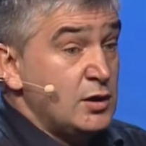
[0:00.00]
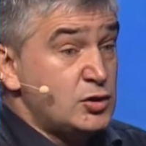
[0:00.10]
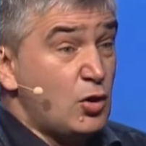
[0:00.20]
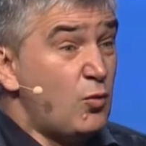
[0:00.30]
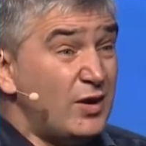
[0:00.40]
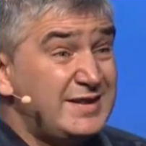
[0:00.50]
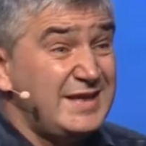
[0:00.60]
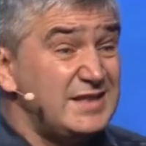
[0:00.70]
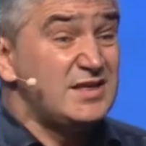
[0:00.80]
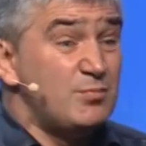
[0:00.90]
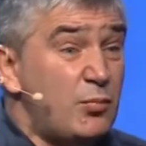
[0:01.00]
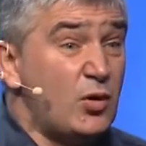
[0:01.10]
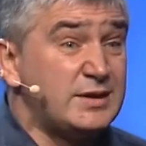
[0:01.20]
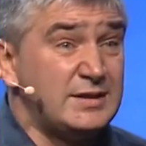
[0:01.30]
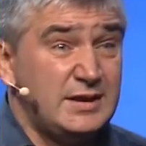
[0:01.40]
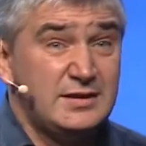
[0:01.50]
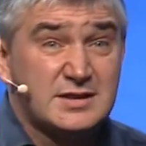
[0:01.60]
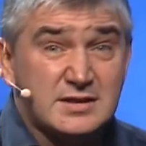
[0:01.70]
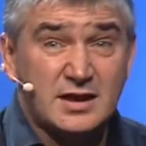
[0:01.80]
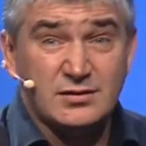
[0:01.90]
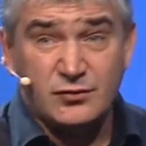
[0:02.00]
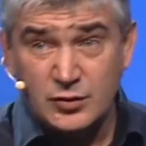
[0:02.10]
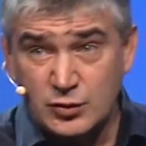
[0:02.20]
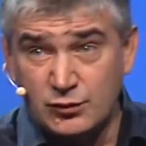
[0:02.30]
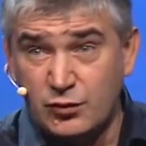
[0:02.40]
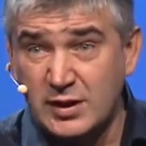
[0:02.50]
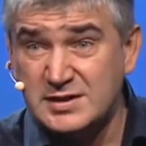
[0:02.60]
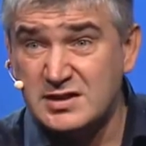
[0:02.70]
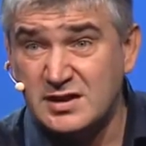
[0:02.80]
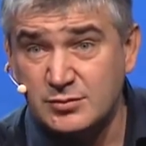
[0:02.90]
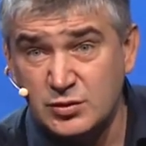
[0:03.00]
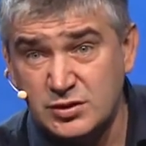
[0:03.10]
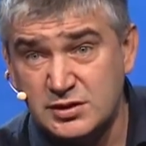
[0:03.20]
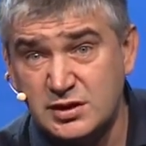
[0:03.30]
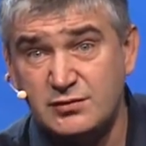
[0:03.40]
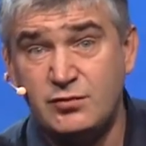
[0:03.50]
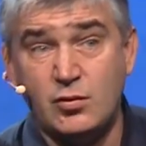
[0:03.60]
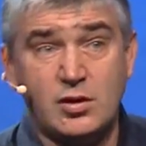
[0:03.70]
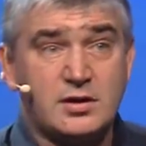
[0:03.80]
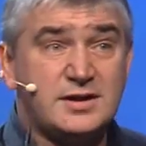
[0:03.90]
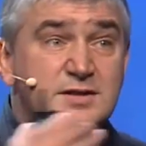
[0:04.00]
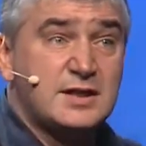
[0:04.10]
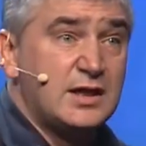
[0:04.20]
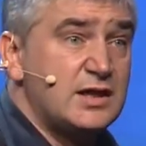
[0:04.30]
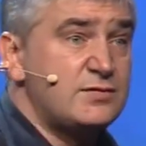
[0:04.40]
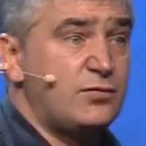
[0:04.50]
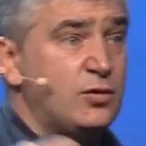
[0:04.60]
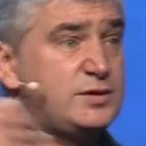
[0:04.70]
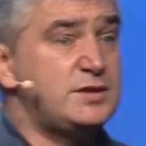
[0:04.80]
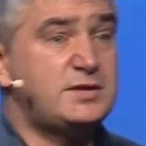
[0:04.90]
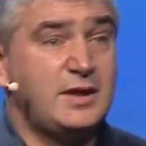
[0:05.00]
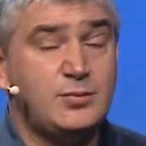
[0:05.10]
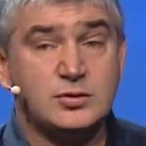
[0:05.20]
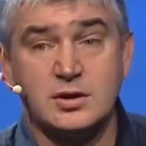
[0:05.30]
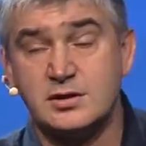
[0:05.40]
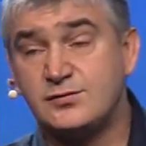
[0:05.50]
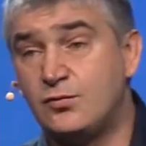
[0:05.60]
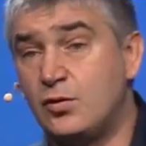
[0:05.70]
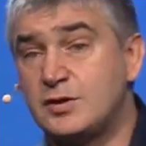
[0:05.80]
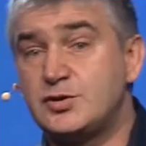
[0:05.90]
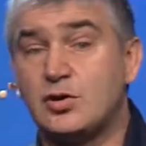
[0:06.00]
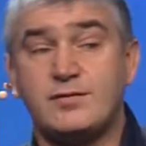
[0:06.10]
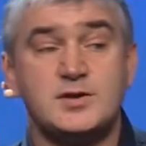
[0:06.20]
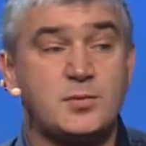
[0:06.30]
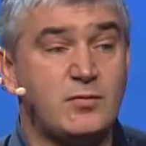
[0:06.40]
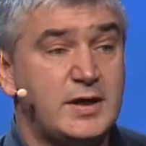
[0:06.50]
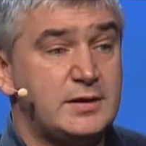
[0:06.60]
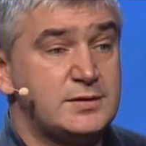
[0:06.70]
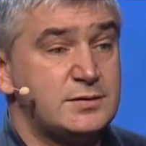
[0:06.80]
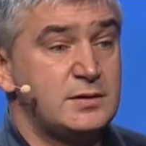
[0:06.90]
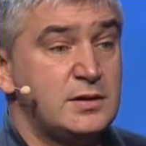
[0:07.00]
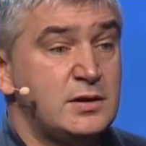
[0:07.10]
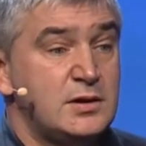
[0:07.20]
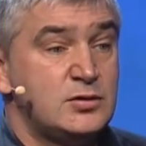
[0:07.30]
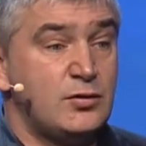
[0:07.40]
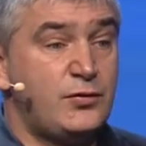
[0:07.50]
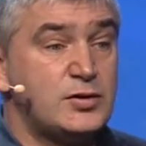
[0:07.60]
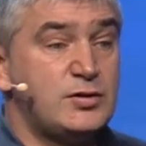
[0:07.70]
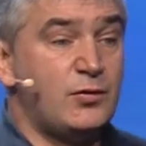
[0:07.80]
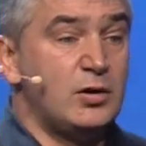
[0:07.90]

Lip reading: So what is important in this trend for you, for IT community, for resellers, for distributors, for service providers? So first of